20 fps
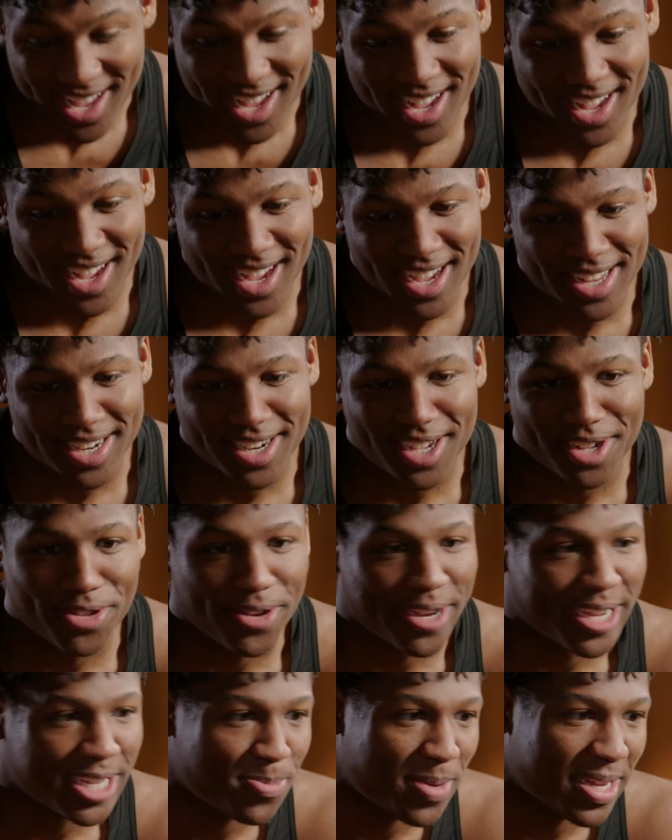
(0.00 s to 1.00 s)
Uh, and
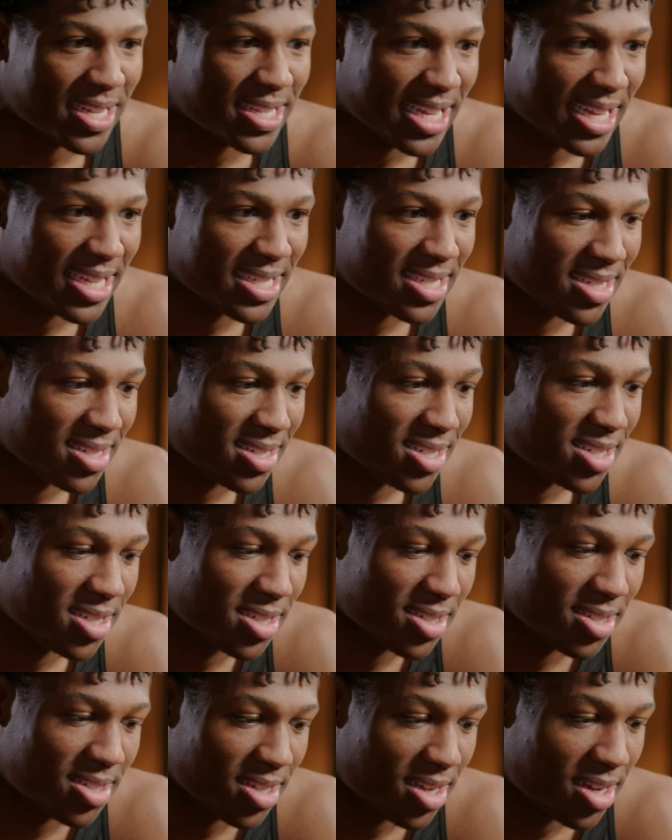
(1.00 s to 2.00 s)
other expectations,
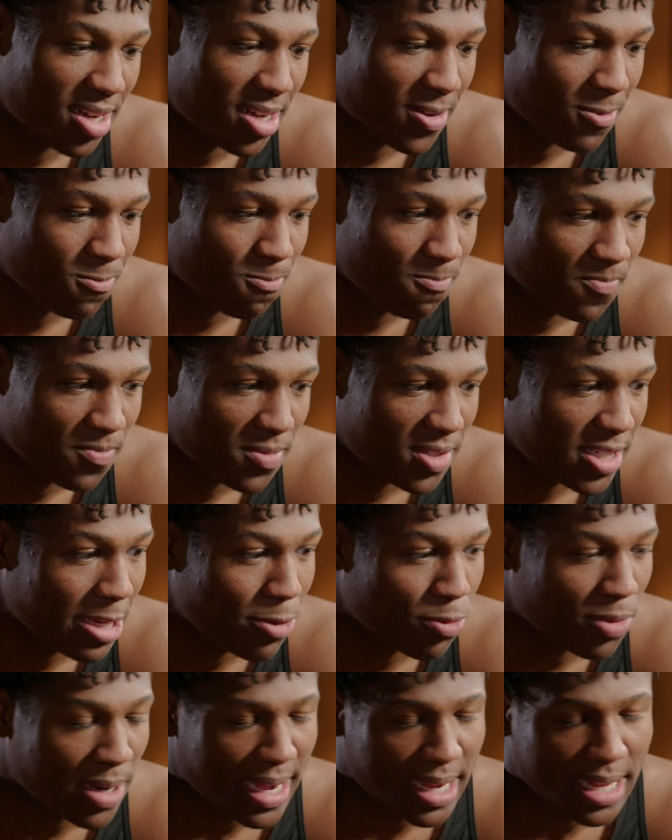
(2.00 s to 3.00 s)
just uh,
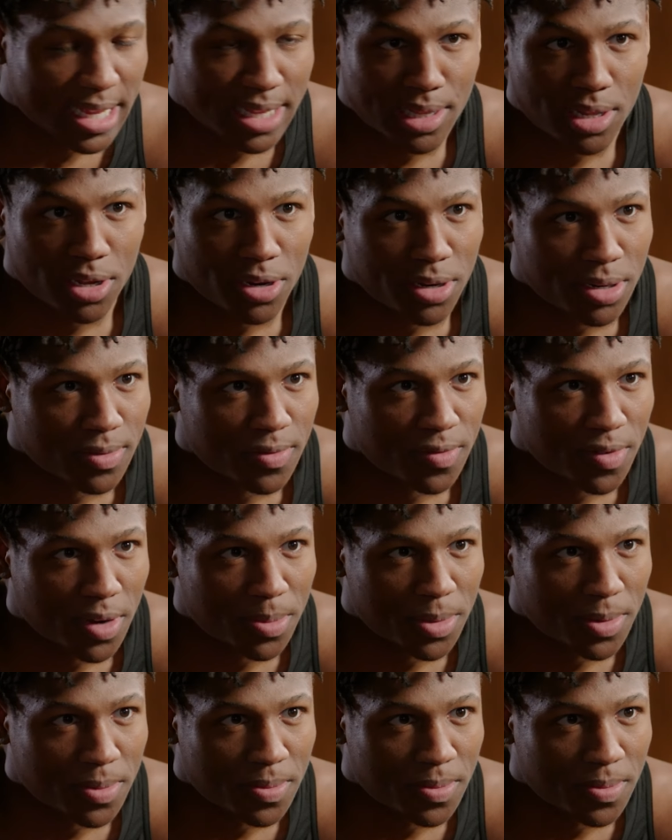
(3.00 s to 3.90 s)
seeing what I can learn from